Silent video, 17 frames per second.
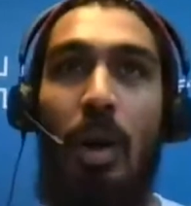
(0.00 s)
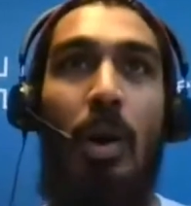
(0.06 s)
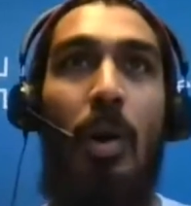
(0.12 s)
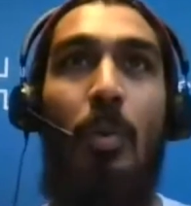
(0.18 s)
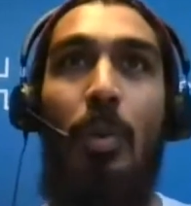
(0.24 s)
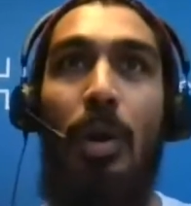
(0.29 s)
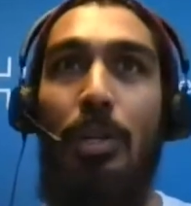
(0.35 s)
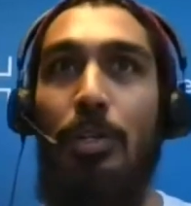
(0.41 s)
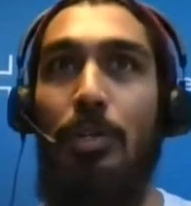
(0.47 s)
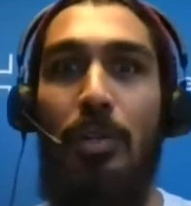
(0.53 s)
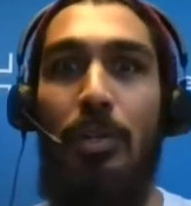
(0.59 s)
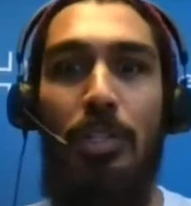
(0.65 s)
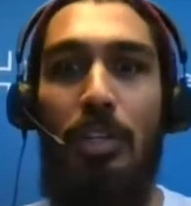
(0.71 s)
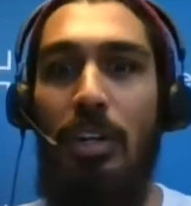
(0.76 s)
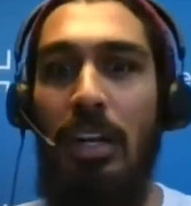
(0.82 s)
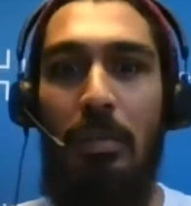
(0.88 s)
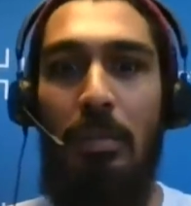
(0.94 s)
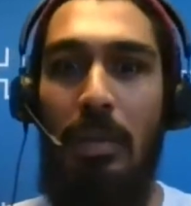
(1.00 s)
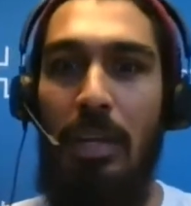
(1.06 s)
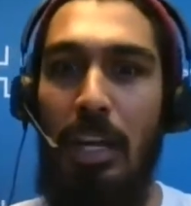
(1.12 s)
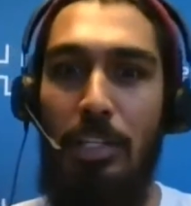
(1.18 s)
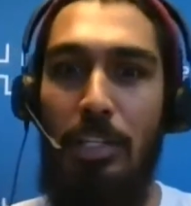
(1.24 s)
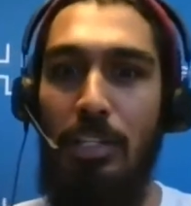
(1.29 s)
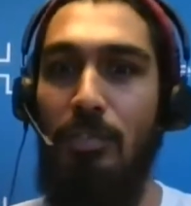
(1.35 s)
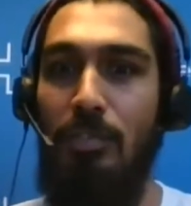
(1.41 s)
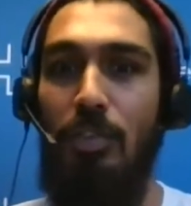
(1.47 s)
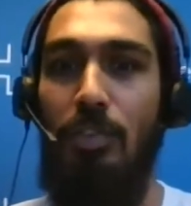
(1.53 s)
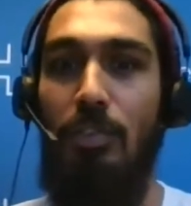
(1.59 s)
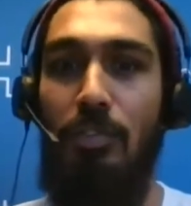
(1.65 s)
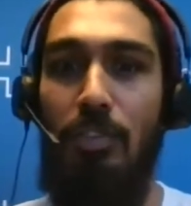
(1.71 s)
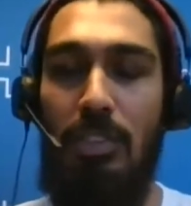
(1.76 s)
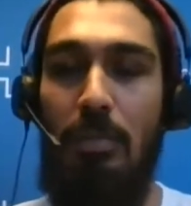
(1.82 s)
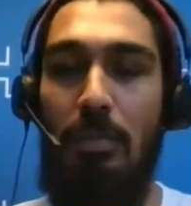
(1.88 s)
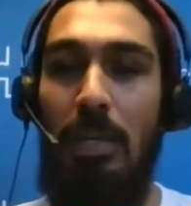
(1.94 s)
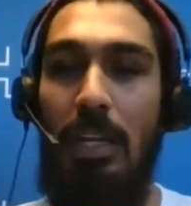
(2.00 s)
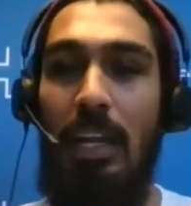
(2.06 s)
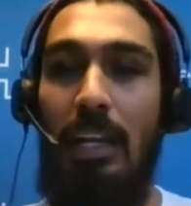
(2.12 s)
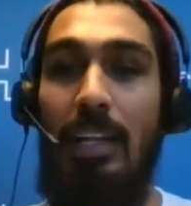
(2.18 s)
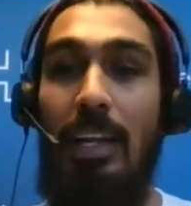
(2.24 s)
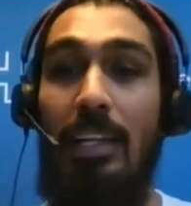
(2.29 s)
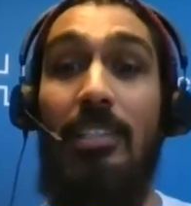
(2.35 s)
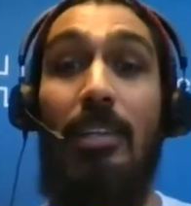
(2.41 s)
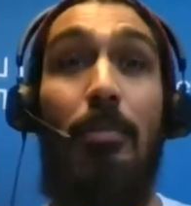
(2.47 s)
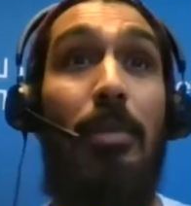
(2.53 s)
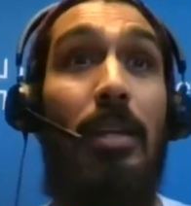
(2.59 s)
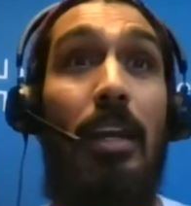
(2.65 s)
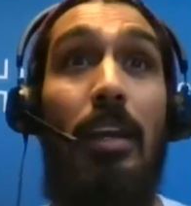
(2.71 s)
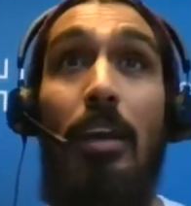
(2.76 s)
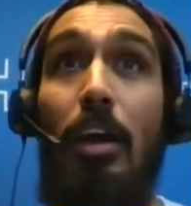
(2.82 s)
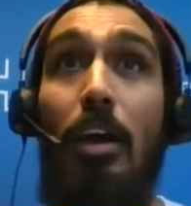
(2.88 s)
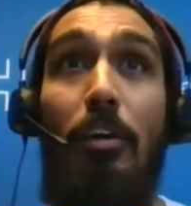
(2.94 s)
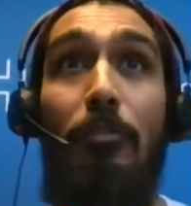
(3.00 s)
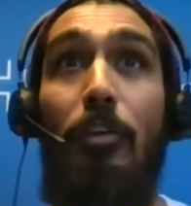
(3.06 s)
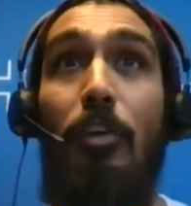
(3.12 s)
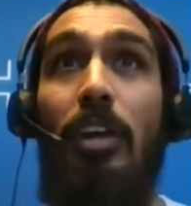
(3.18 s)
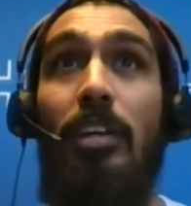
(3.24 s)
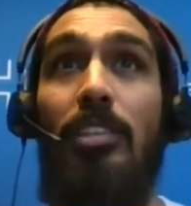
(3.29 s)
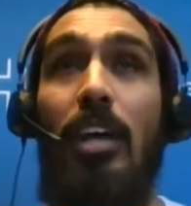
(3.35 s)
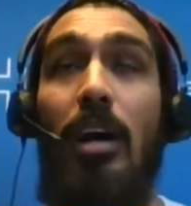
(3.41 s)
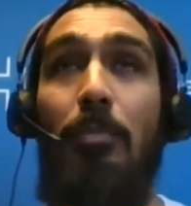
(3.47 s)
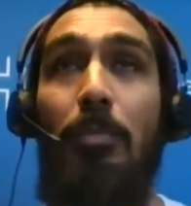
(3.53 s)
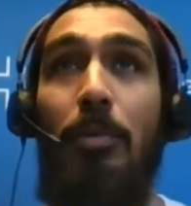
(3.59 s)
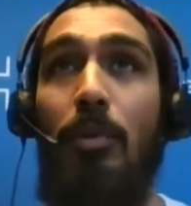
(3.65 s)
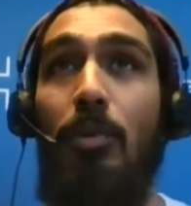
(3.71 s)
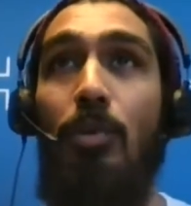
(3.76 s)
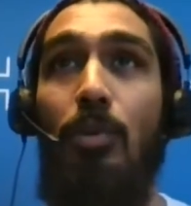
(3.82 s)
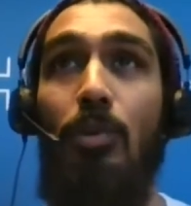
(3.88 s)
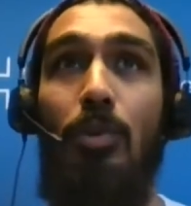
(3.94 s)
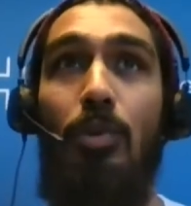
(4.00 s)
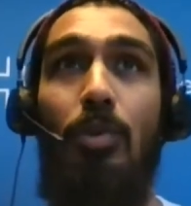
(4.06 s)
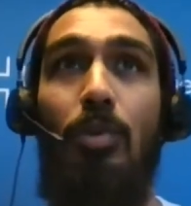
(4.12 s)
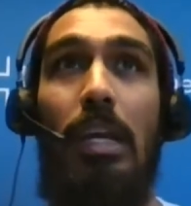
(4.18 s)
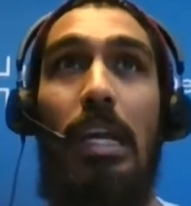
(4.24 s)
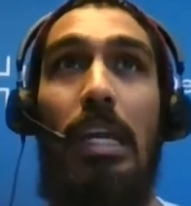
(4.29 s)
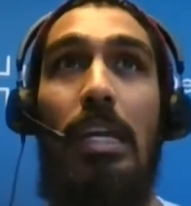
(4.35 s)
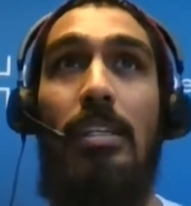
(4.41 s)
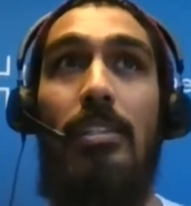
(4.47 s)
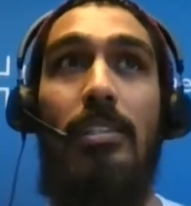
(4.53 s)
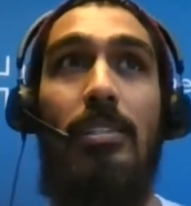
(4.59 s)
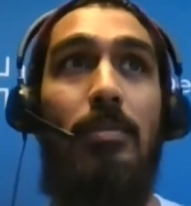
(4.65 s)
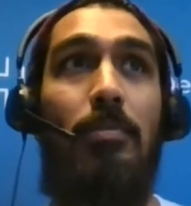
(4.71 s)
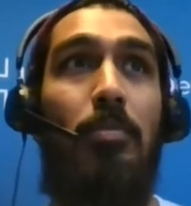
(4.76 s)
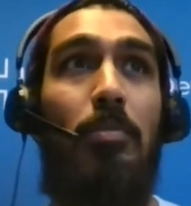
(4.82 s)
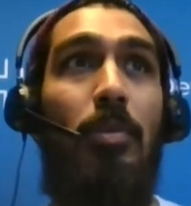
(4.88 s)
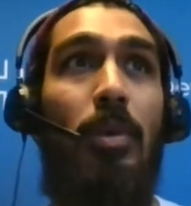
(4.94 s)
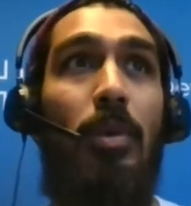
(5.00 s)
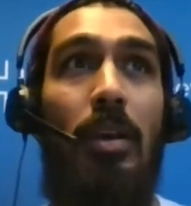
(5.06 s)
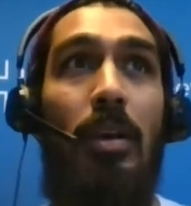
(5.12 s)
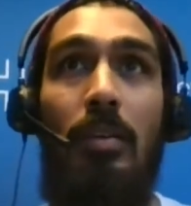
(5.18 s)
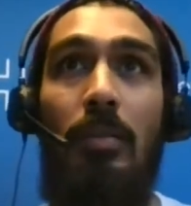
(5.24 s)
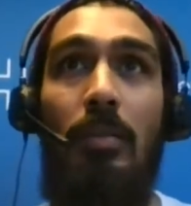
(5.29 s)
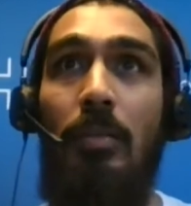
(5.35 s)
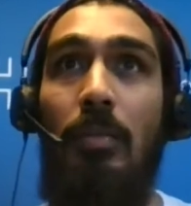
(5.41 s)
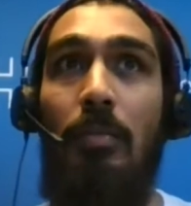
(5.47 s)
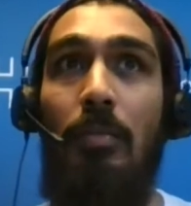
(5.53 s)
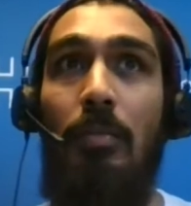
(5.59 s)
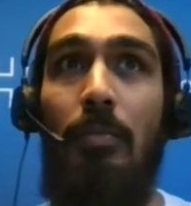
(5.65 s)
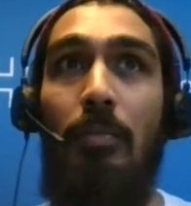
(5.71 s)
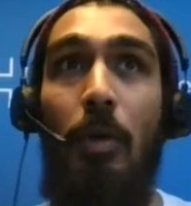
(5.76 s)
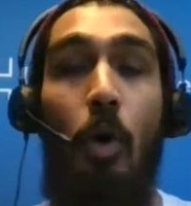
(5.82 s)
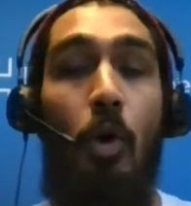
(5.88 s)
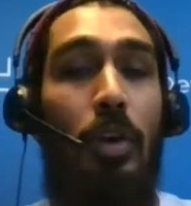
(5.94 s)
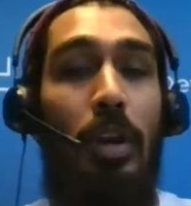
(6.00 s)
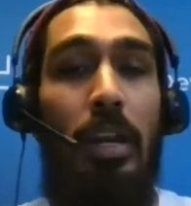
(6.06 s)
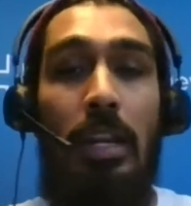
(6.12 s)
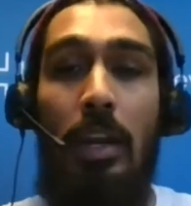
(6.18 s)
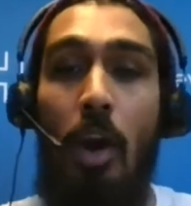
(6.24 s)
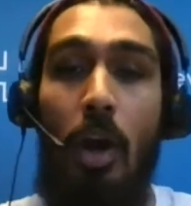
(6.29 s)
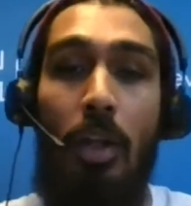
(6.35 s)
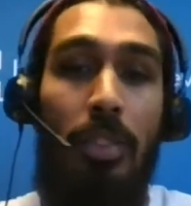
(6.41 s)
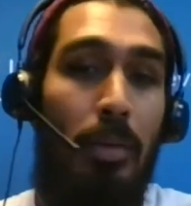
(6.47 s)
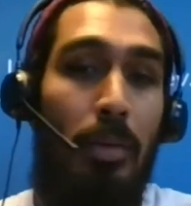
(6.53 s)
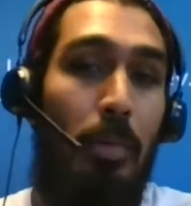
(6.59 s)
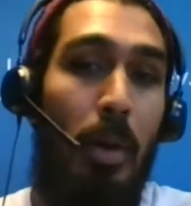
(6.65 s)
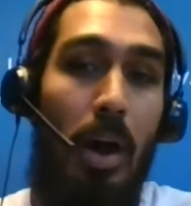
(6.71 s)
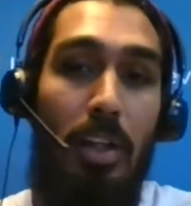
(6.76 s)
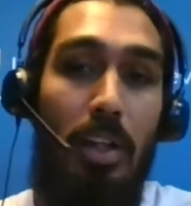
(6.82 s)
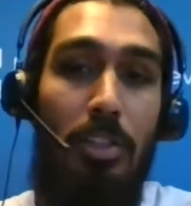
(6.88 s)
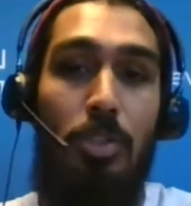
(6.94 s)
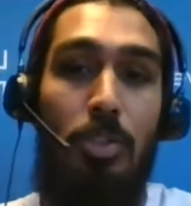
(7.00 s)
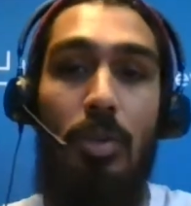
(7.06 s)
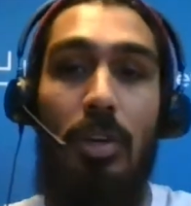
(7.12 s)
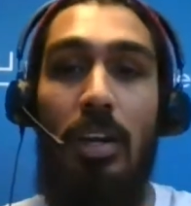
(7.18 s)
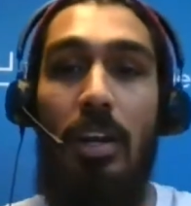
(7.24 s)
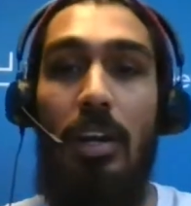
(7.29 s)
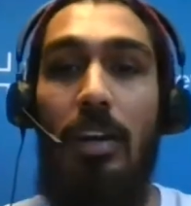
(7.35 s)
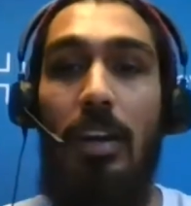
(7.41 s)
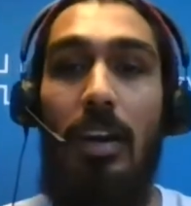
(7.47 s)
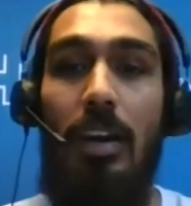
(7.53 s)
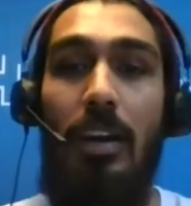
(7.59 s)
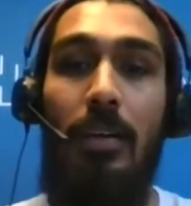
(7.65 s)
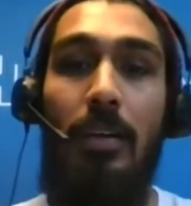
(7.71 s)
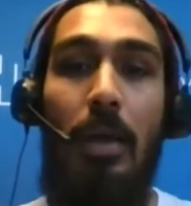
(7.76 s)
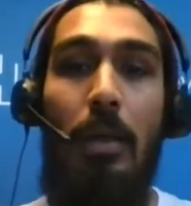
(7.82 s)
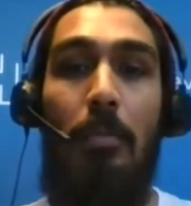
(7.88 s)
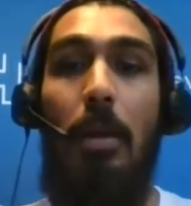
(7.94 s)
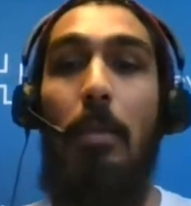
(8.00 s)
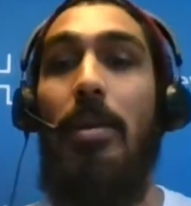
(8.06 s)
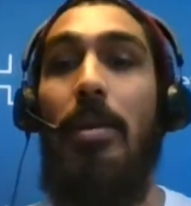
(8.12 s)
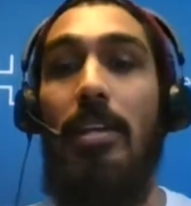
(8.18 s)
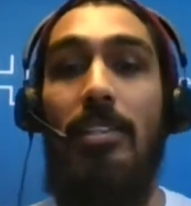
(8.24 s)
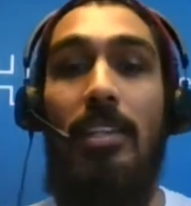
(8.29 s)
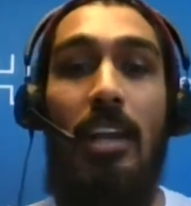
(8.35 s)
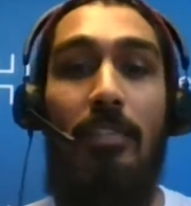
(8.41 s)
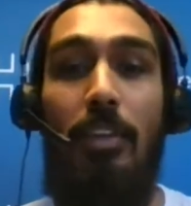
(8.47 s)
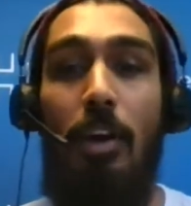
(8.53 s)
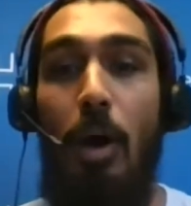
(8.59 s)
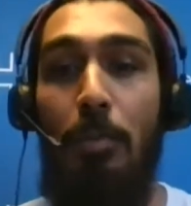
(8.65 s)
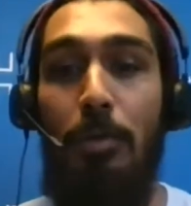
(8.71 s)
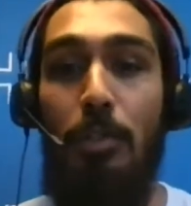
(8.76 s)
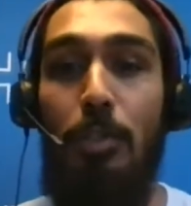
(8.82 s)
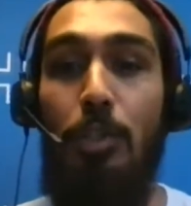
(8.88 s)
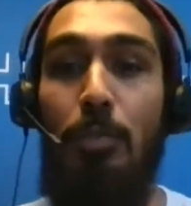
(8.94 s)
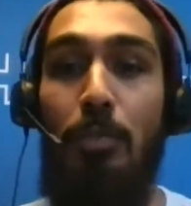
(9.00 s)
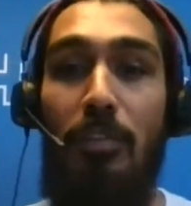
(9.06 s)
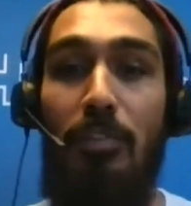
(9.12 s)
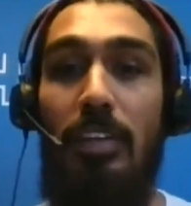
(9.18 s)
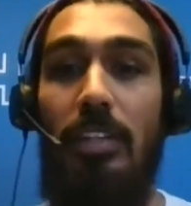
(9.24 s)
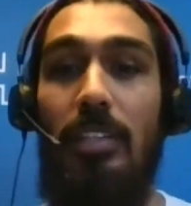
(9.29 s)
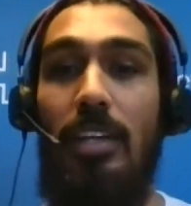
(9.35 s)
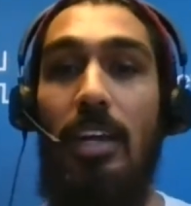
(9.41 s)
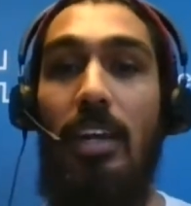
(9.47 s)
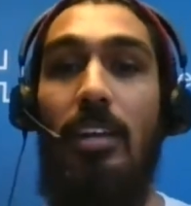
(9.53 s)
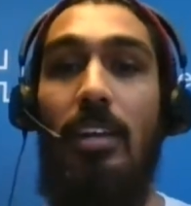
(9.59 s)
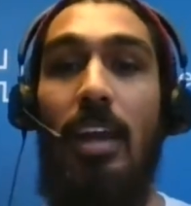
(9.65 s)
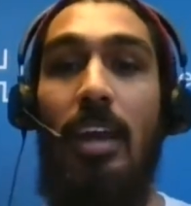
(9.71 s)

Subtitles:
What's your recommendations for somebody like that? Somebody, for example, who is already on the path to a career, maybe doesn't have the option to pivot and